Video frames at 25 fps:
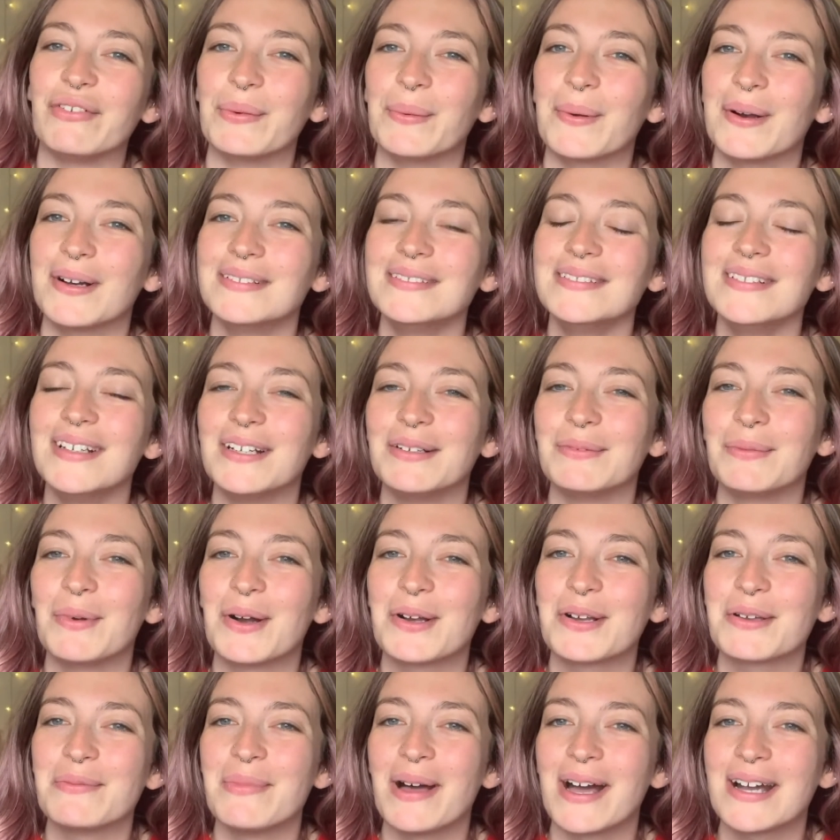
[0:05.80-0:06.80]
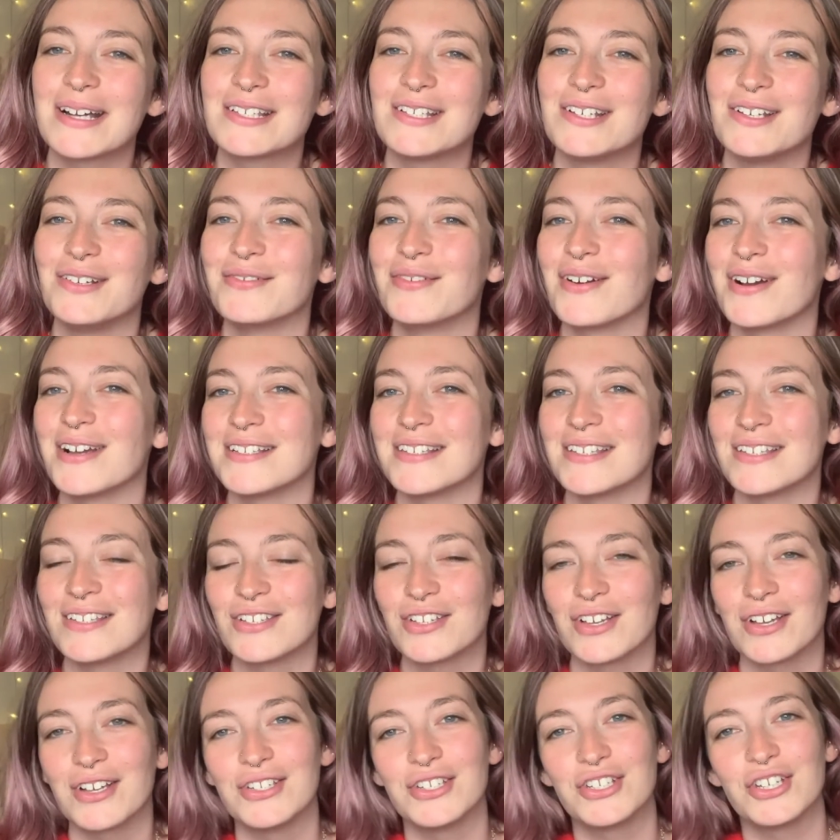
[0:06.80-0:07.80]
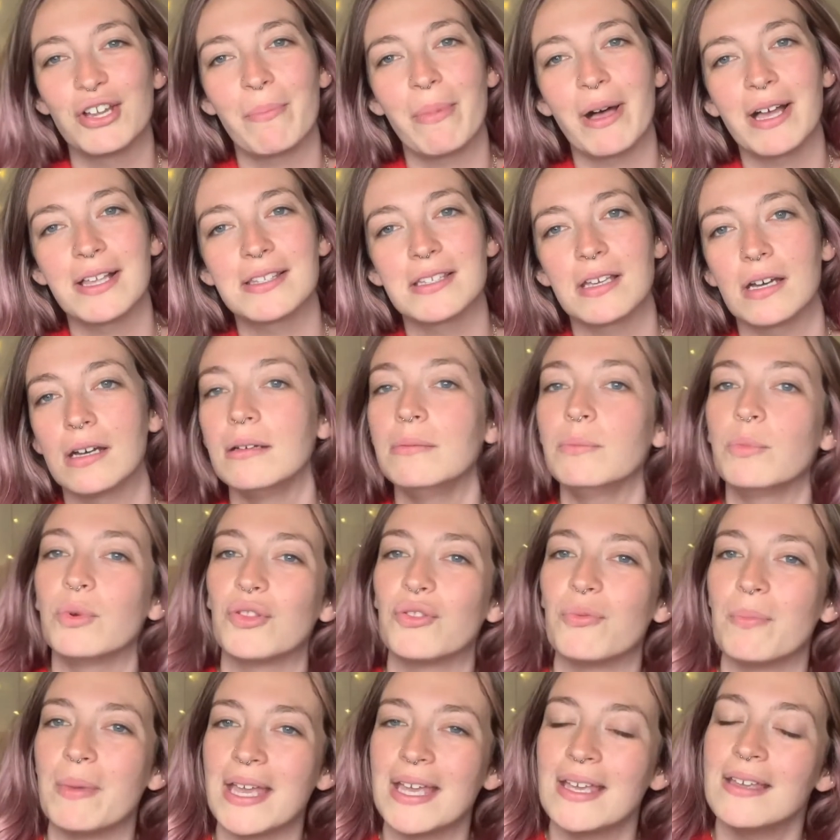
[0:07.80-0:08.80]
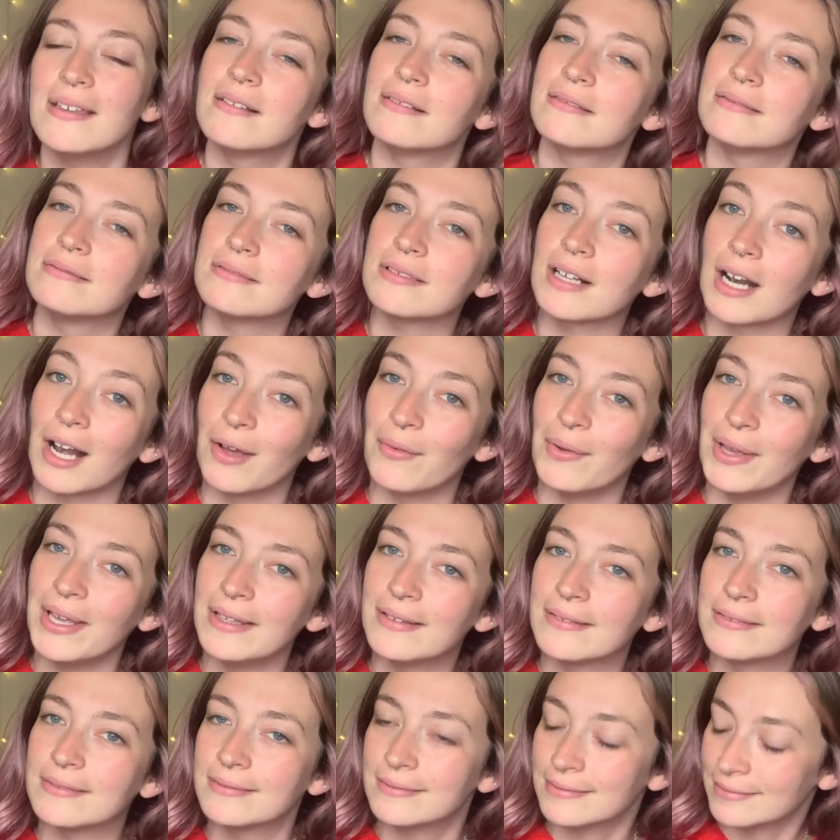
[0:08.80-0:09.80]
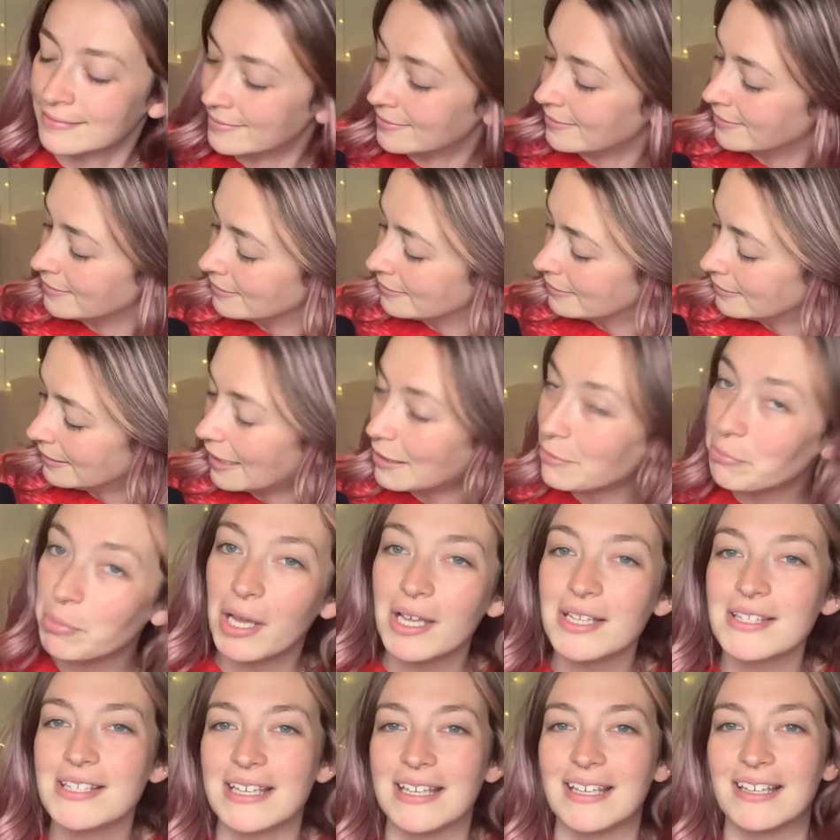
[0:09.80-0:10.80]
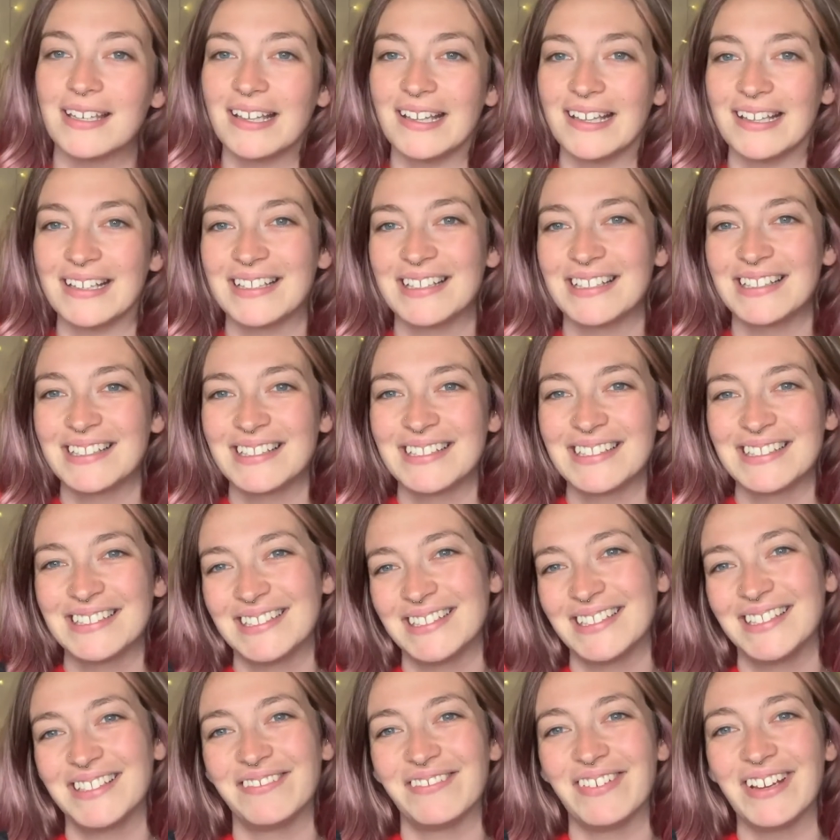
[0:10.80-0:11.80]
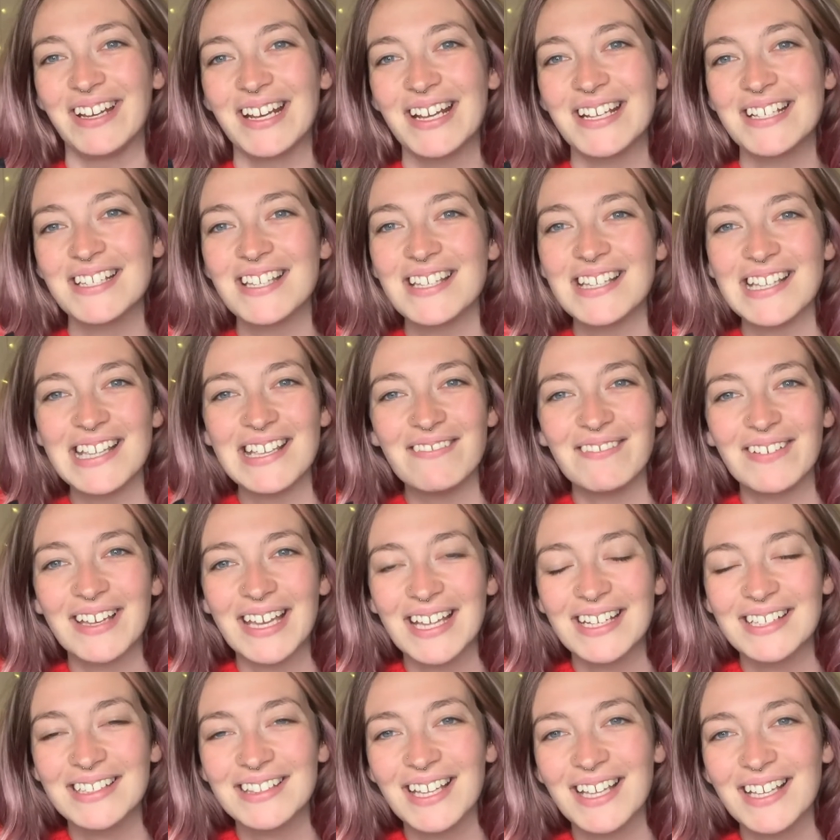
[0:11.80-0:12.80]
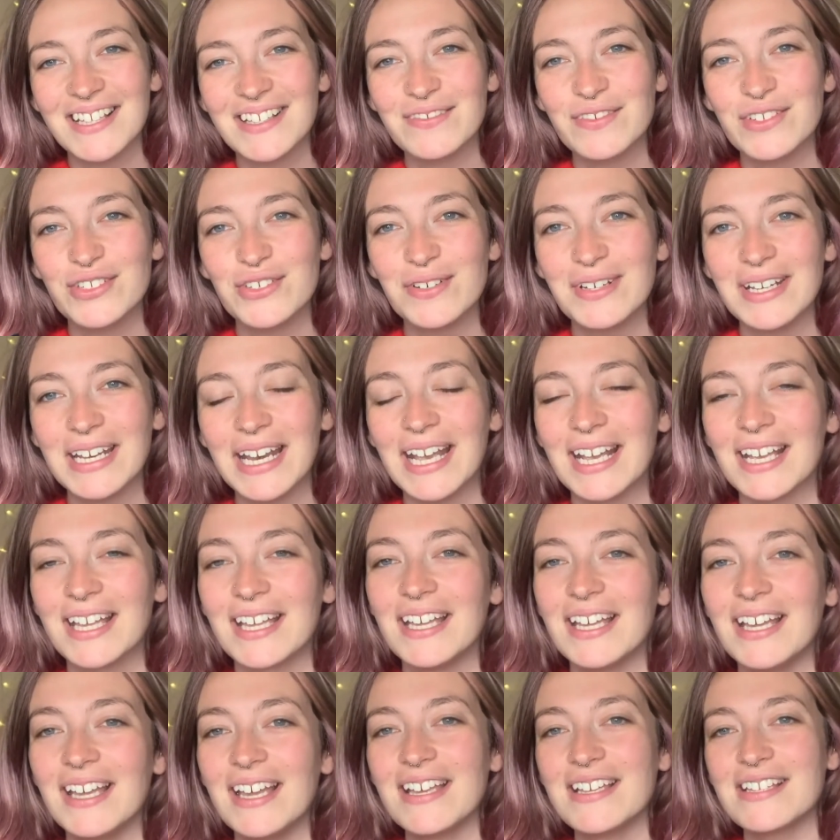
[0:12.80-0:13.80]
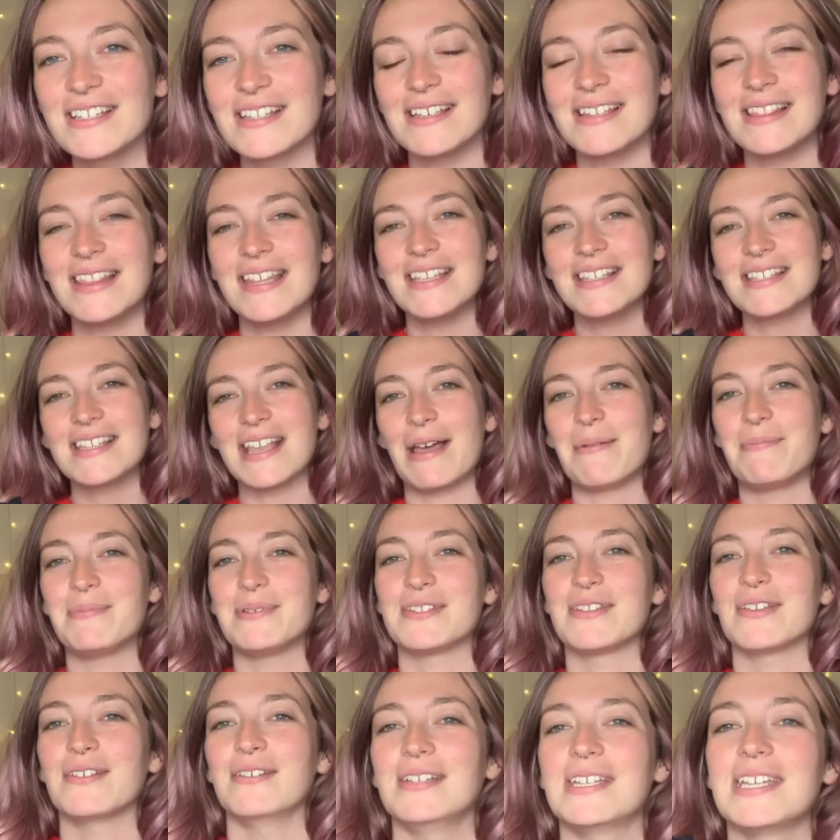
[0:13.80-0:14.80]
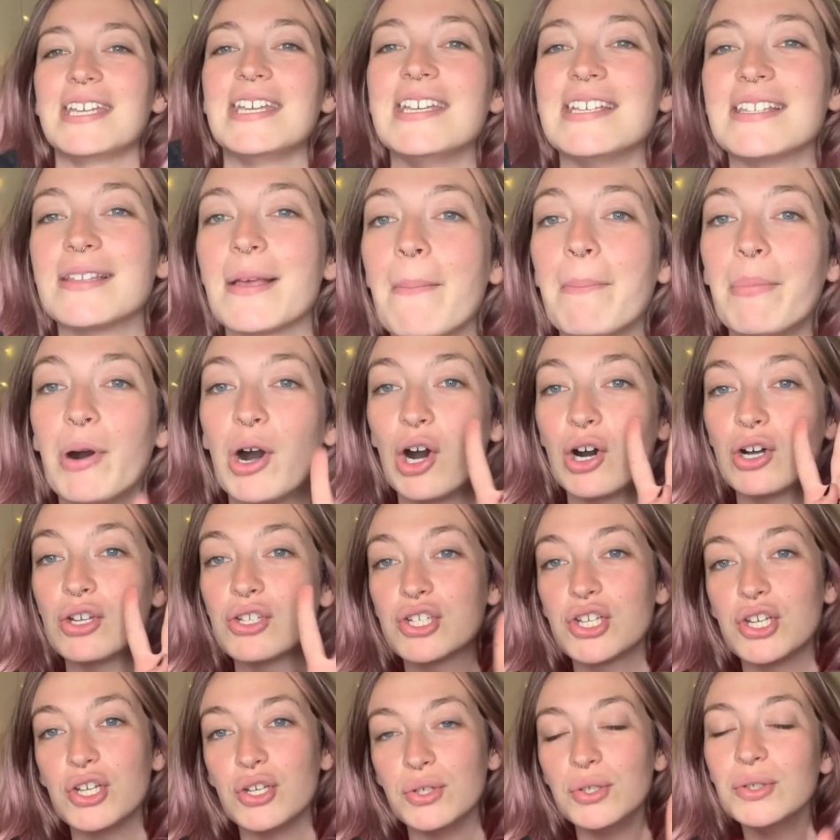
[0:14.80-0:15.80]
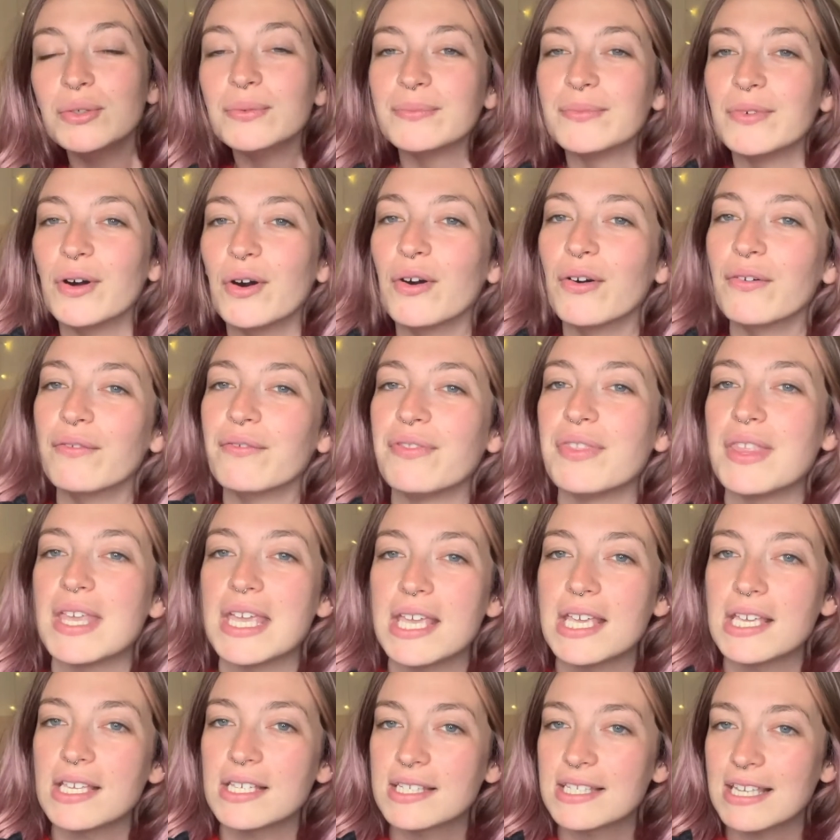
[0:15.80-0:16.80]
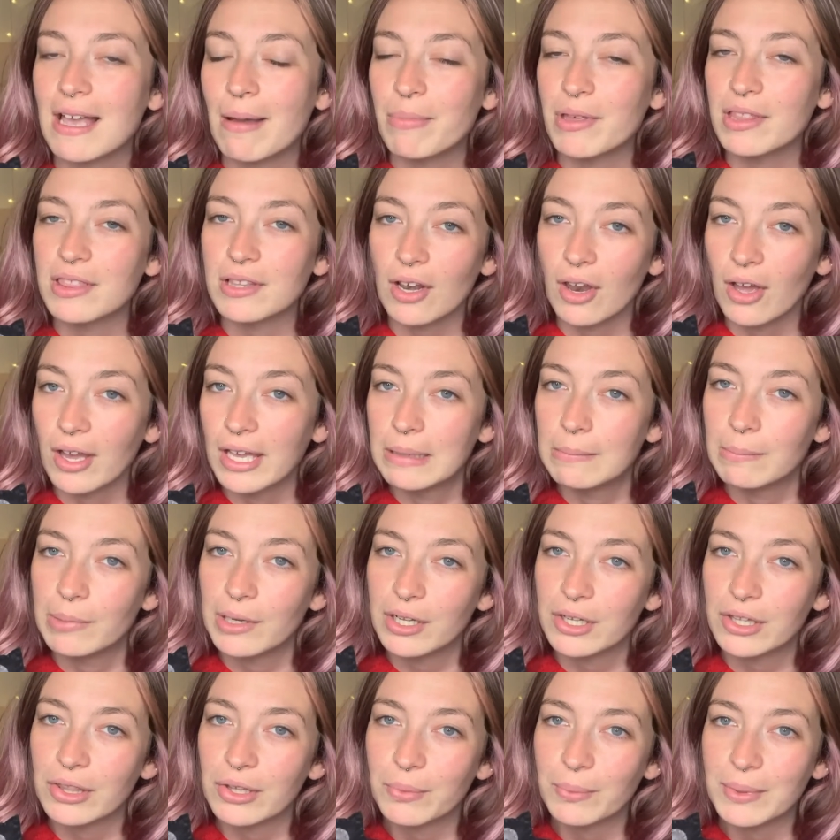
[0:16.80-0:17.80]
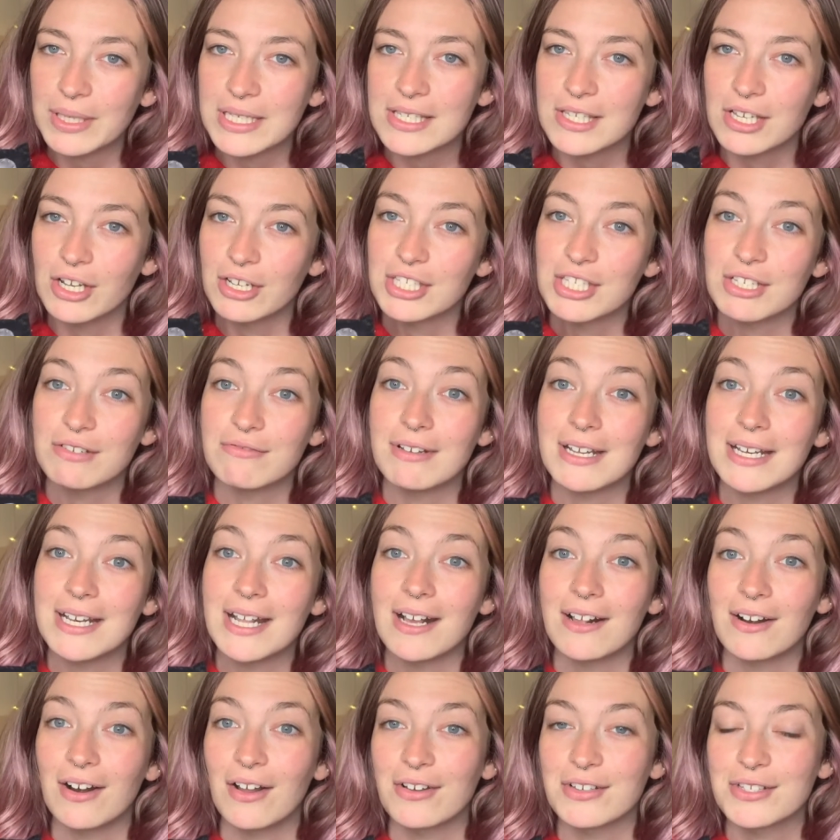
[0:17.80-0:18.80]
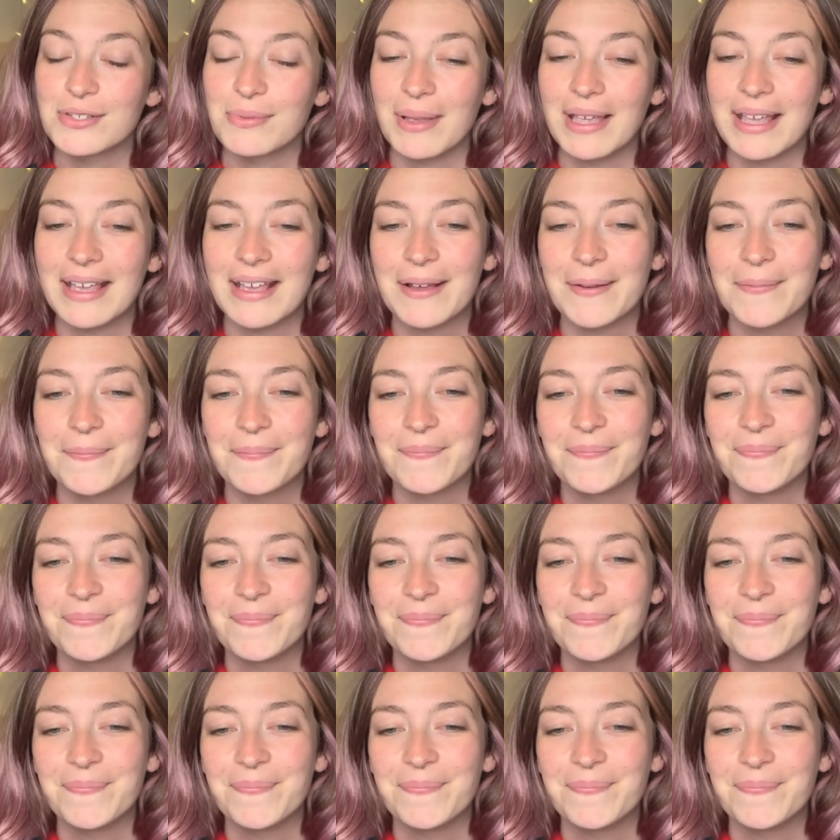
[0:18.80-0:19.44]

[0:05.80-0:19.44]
everyone, and welcome back to Rise and Shine Shabbat Time with me, Chloe, and Bertie. It's really nice to see you again. Thanks for joining. So this episode is part 2 of the Sabbath Lion book that we started reading last week.